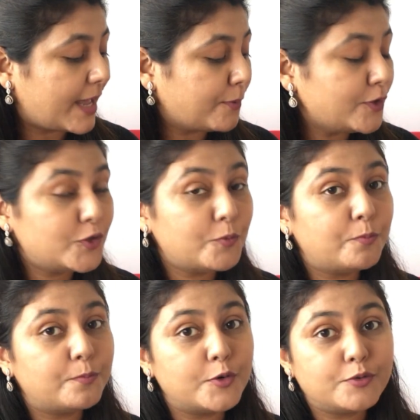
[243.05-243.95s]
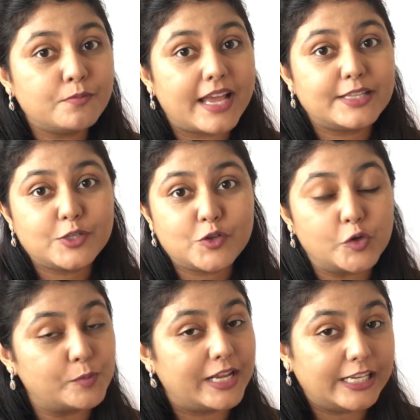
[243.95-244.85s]
I'm going to put and
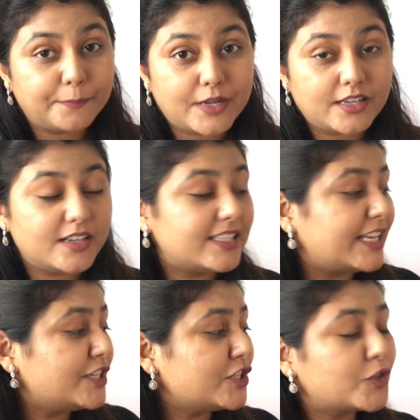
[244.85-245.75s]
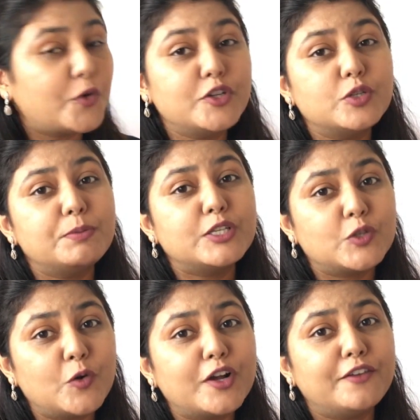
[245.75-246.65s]
store my lip colors and it is going to be
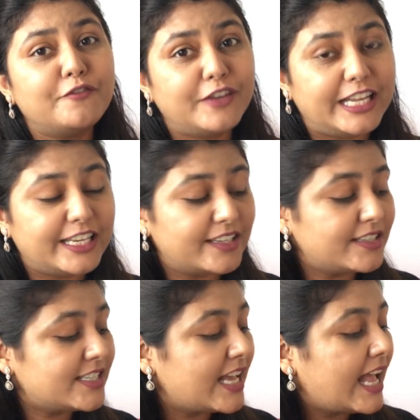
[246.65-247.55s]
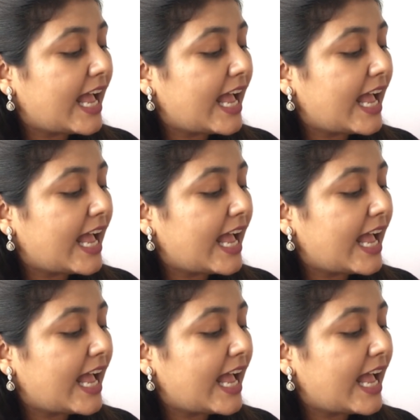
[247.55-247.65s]
so convenient,